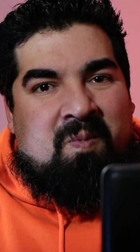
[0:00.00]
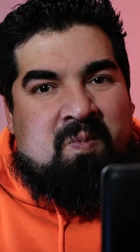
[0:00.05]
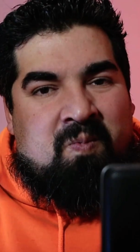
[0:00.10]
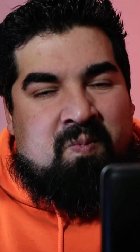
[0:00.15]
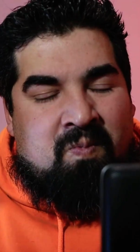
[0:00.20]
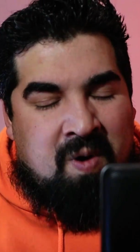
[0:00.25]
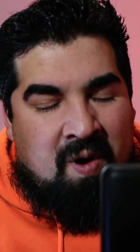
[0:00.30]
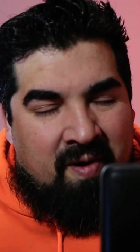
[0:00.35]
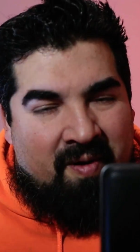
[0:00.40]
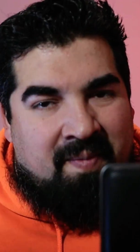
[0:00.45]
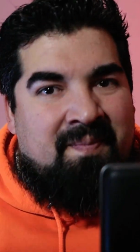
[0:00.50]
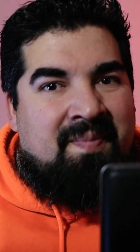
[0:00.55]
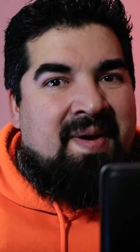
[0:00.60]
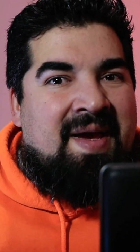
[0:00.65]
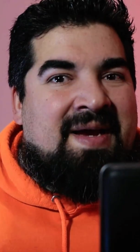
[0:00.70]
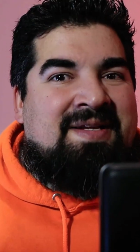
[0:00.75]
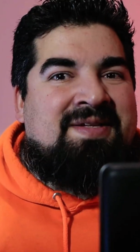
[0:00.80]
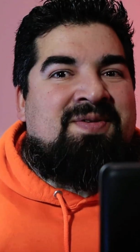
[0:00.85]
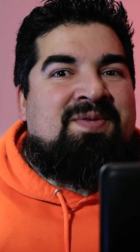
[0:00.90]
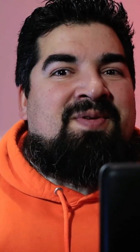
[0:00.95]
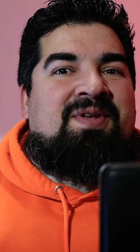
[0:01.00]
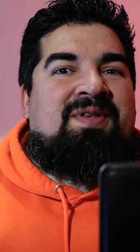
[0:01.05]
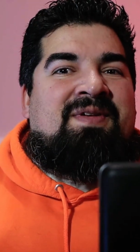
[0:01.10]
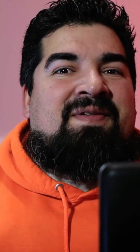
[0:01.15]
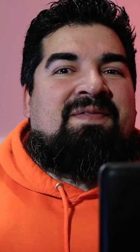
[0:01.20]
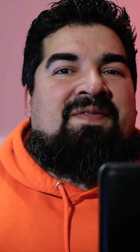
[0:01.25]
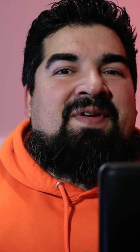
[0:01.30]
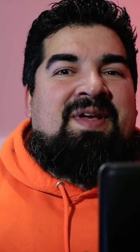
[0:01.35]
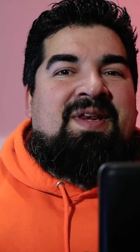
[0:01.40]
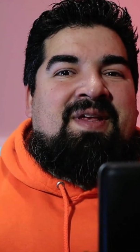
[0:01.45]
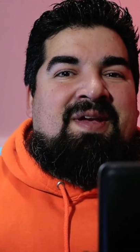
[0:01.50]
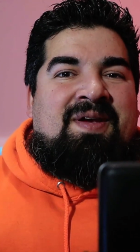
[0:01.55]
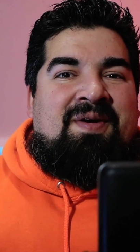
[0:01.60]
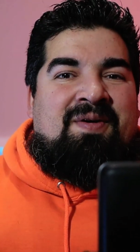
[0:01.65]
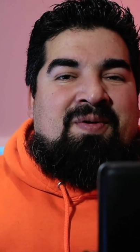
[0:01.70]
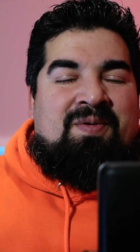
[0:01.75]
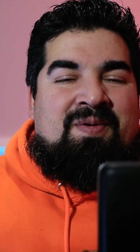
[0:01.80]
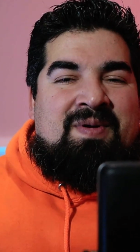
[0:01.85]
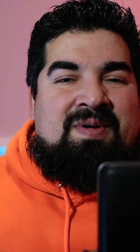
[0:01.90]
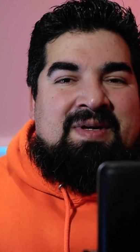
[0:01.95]
Welcome back to another
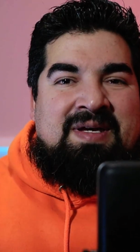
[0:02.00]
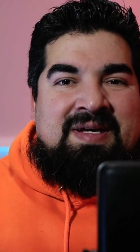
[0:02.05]
video.